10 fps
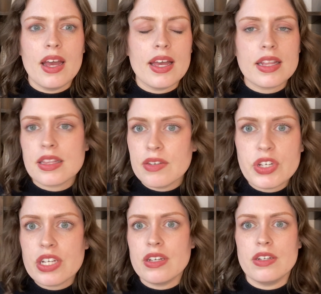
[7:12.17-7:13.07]

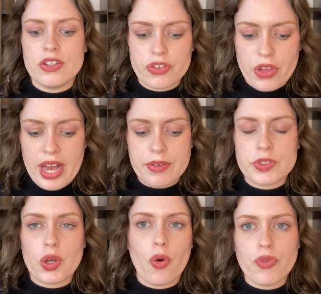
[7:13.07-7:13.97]
living your lives
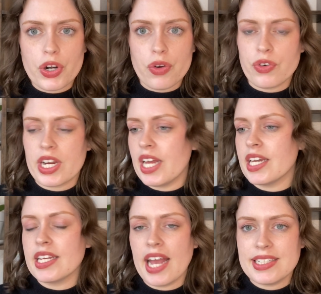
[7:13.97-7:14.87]
over and over again,
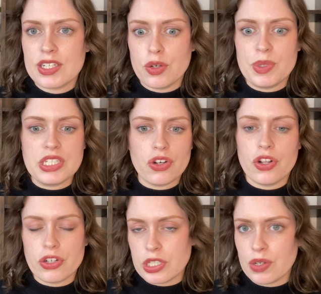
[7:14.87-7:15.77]
yes, could be dull
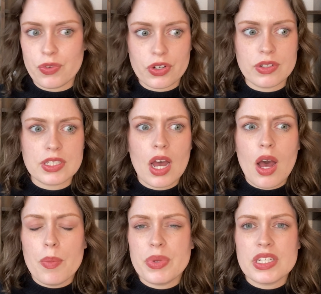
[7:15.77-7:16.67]
or difficult,
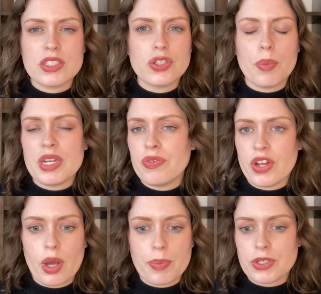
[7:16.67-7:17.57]
but so many fun
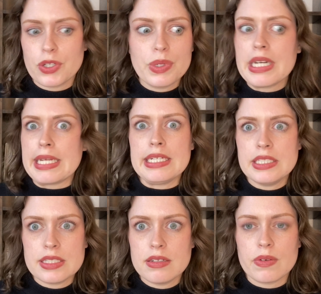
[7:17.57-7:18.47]

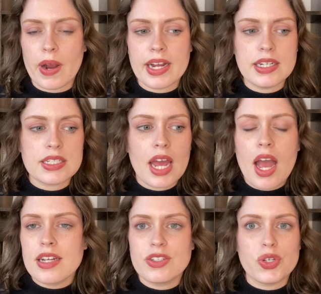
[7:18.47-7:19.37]
opportunities, right,
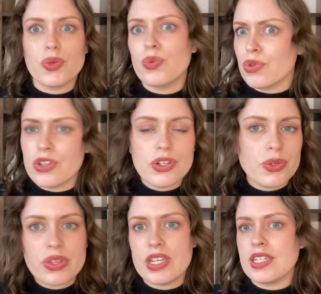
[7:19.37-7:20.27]
to learn new
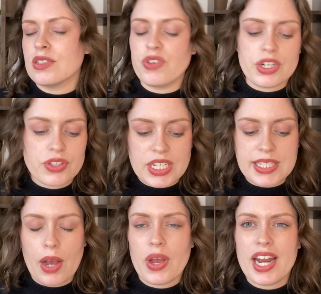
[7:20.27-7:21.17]
things, figure things
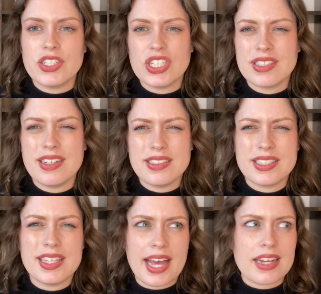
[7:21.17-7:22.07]
out, and I just didn't see
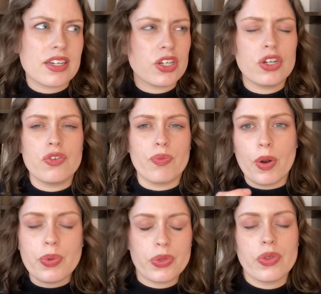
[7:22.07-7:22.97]
that
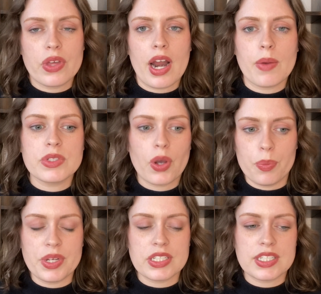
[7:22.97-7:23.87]
growth that I was
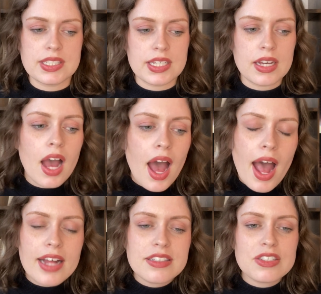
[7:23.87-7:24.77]
hoping to see.
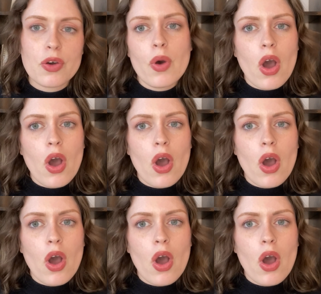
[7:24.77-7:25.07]
And so